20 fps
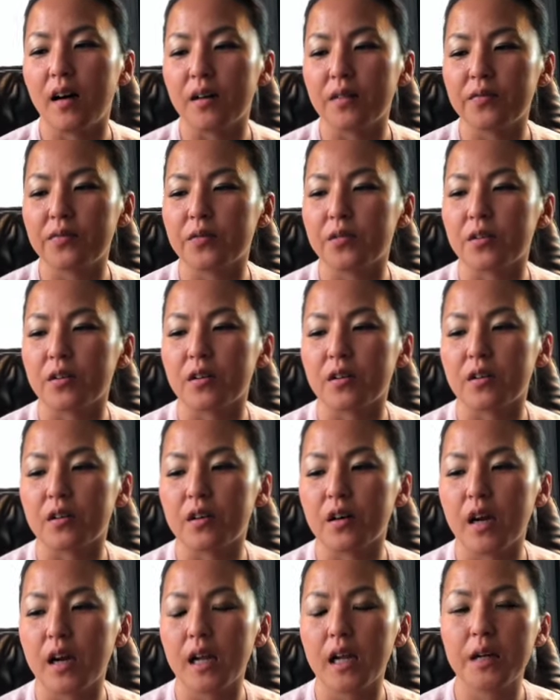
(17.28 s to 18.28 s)

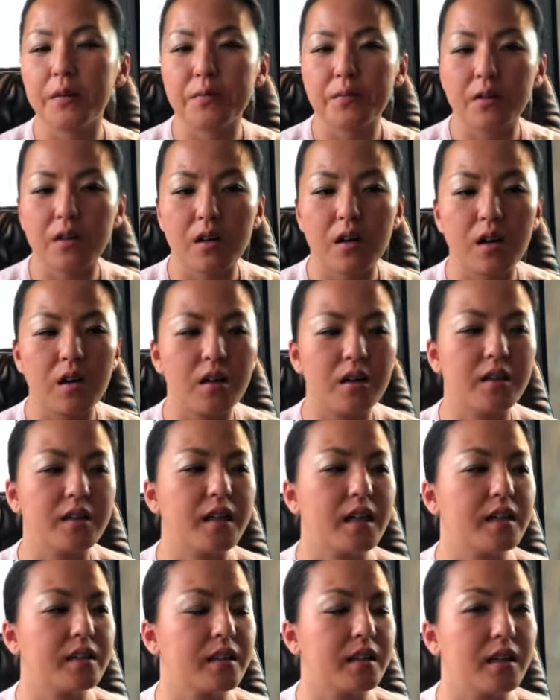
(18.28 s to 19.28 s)
for April haul,
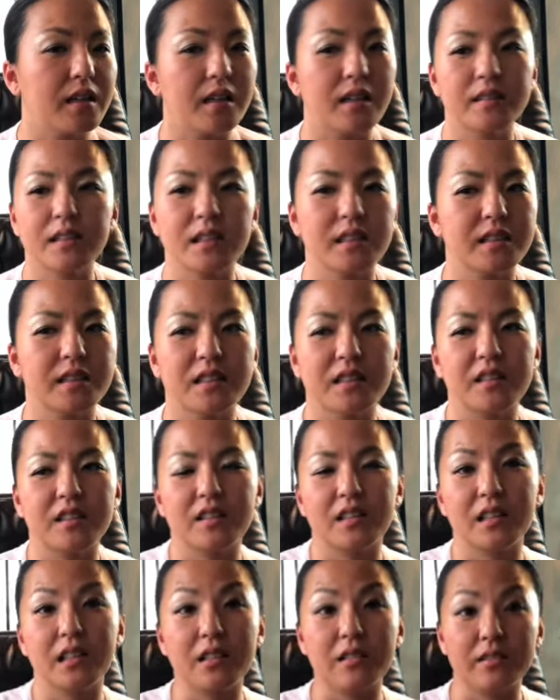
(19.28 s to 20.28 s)
I thought I'd just
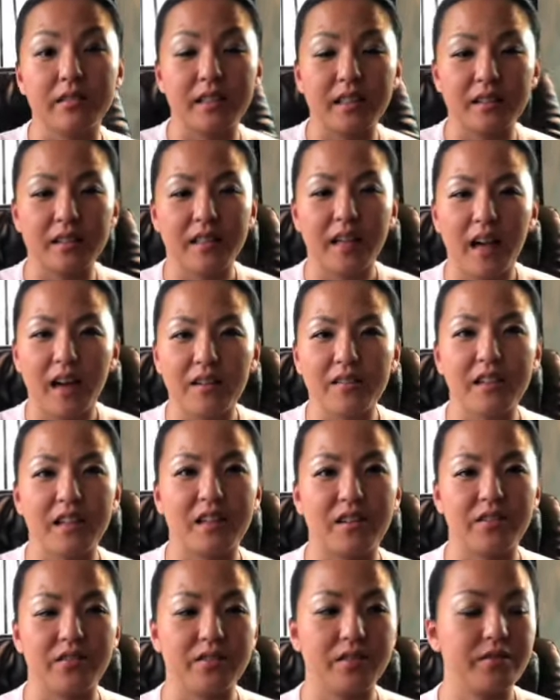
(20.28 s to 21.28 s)
do it now, get
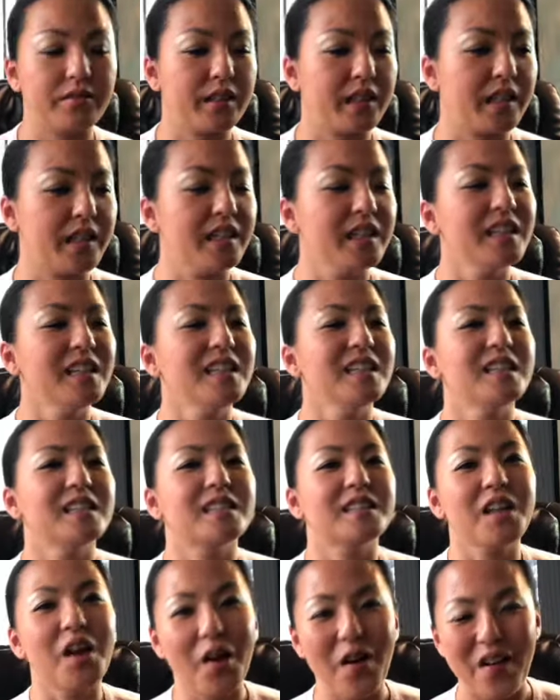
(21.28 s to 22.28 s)
over it with it.
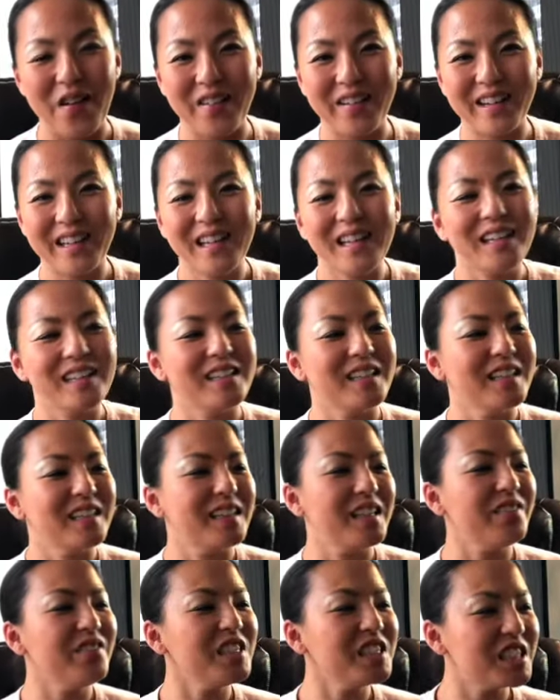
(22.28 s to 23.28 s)
So
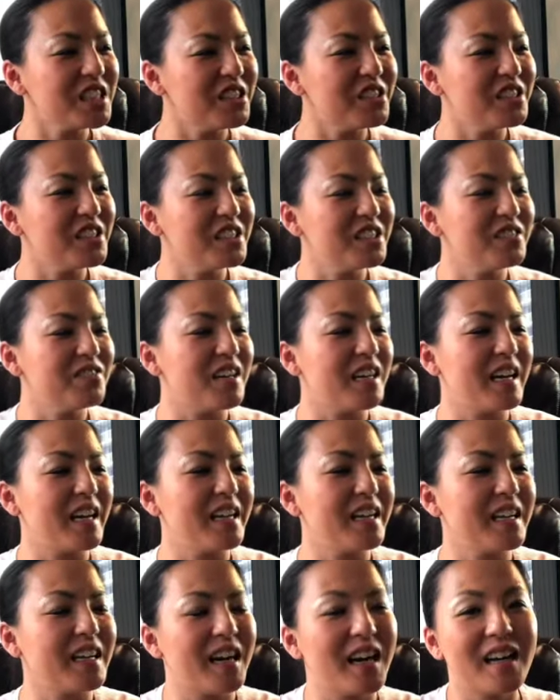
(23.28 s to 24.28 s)
let me show you what I
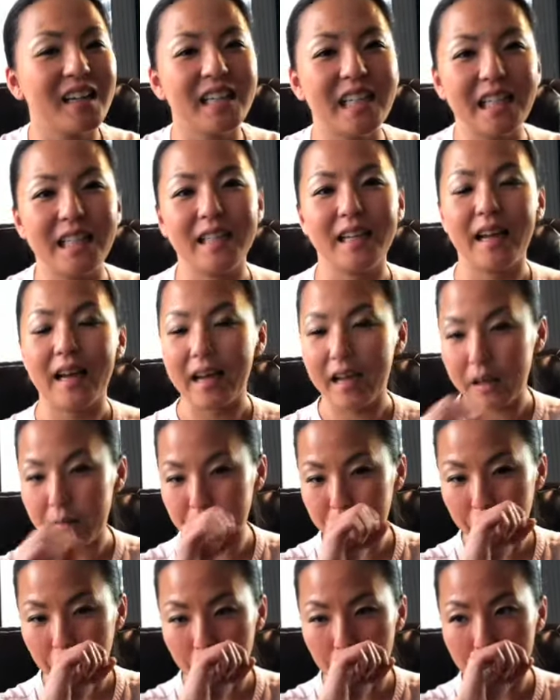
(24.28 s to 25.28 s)
got in
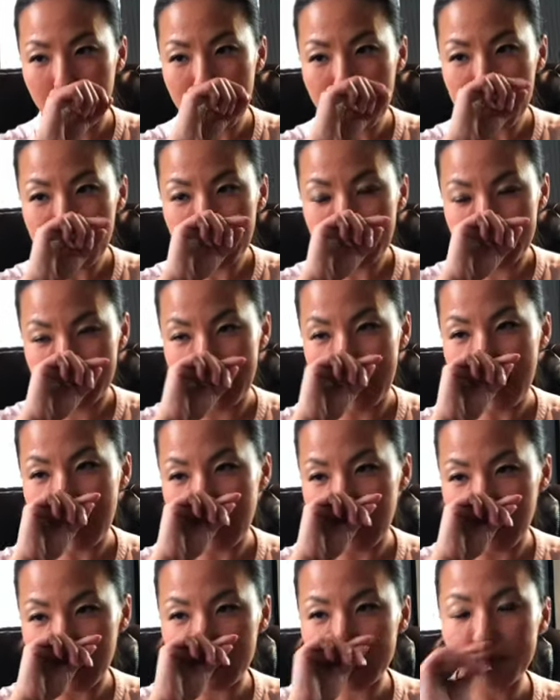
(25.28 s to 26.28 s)
April. Not
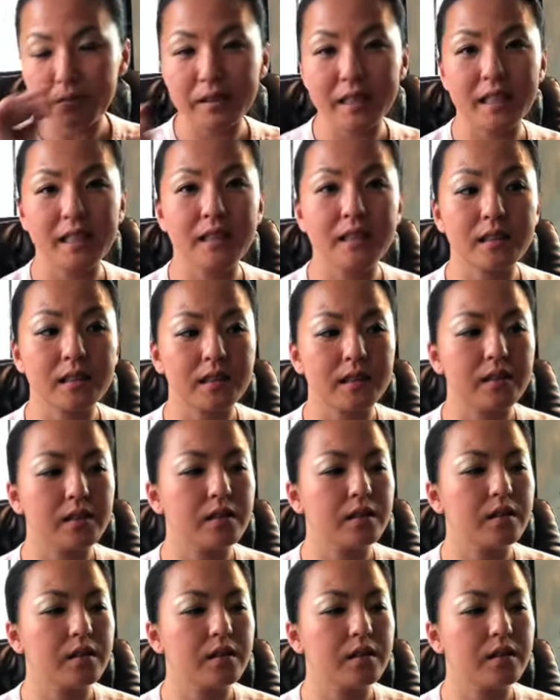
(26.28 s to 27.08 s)
all the plants